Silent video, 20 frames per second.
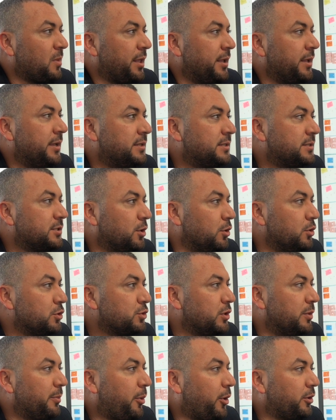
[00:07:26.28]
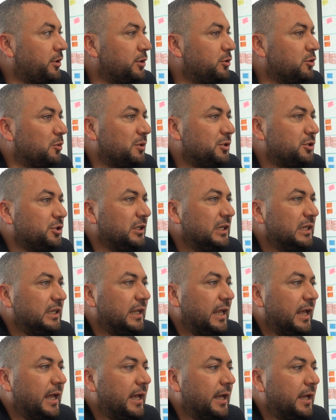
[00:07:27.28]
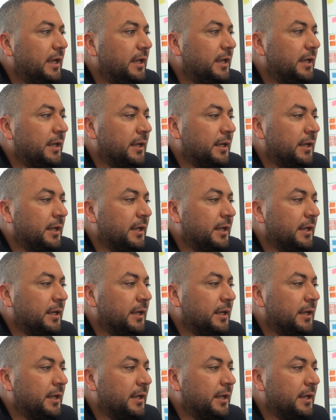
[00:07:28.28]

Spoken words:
It's also important to mention that